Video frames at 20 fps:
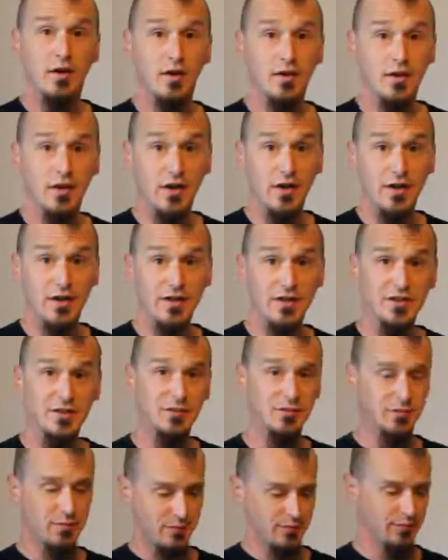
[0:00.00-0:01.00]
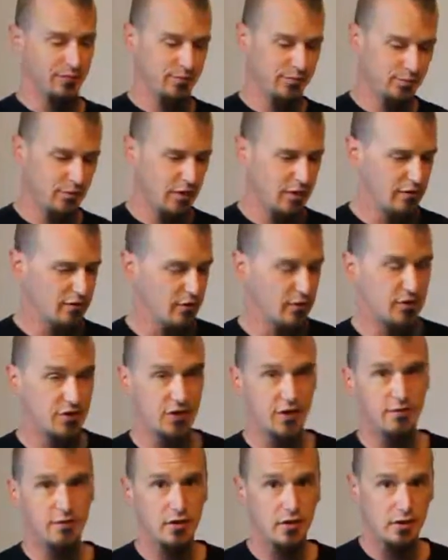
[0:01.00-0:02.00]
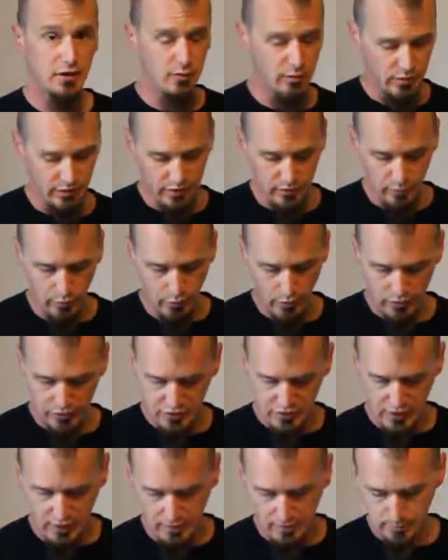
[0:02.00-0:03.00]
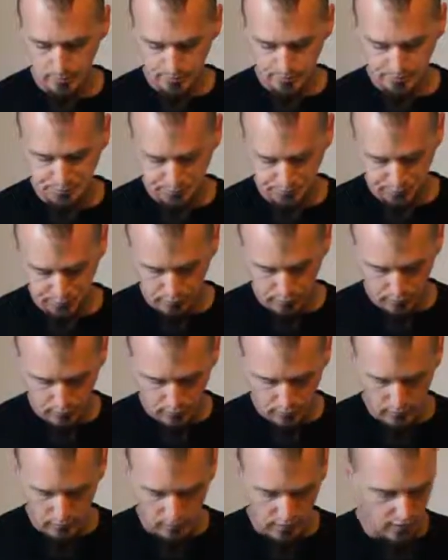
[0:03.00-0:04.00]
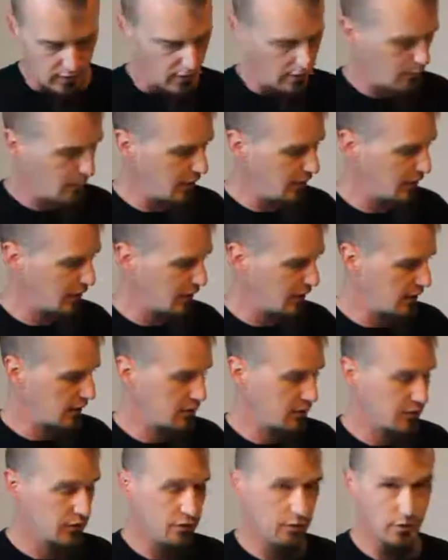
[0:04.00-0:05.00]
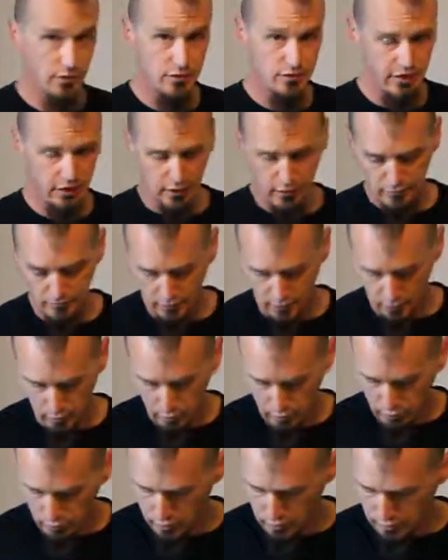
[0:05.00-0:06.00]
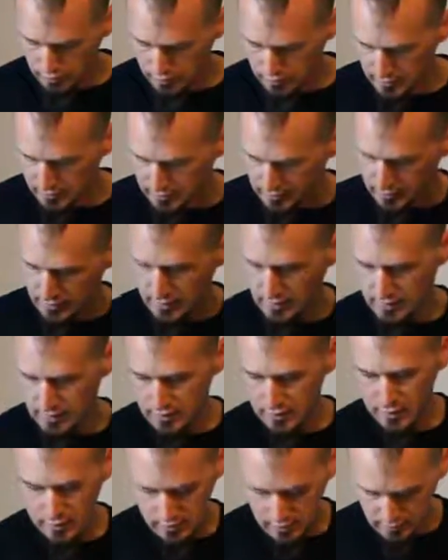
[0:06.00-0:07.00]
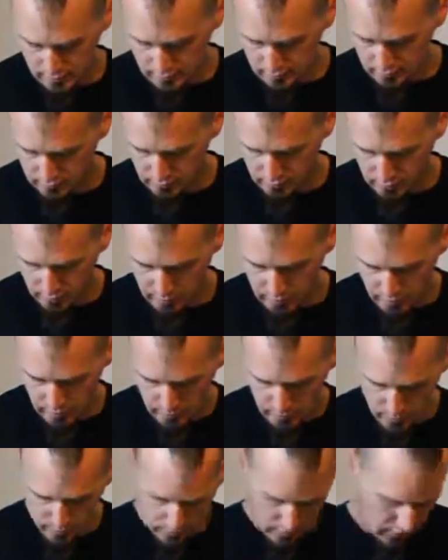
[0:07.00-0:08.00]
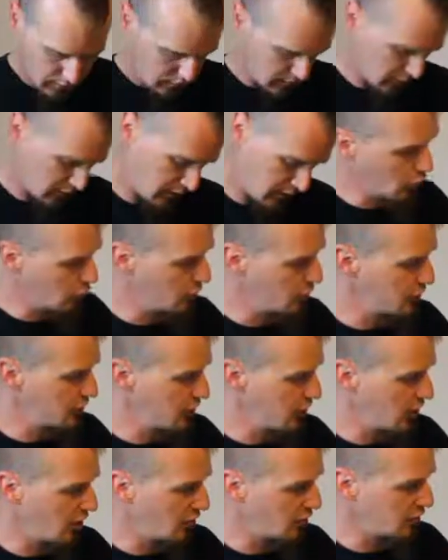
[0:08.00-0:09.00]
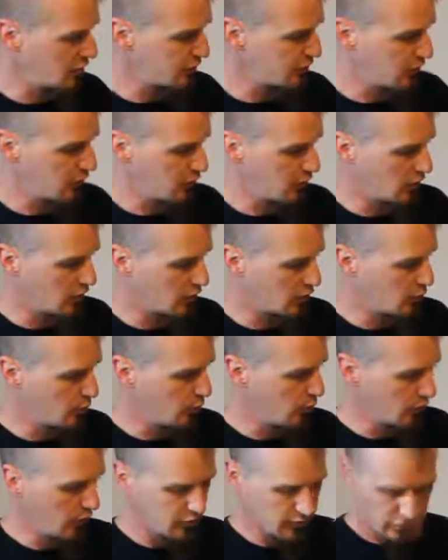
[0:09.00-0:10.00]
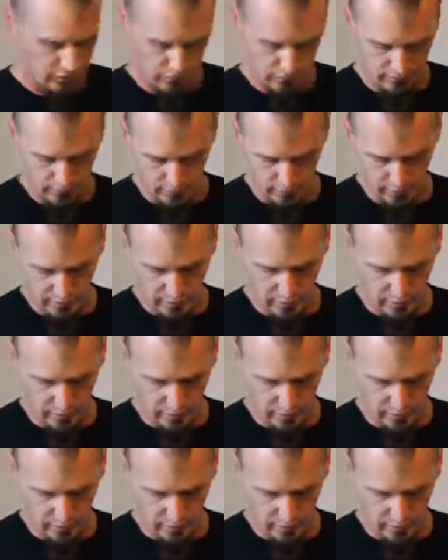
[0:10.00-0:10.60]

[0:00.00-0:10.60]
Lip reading: And there it is, my first ever complete board setup. Big thanks to Sarah for the board and the grip tape. Orders Anonymous for all the components and for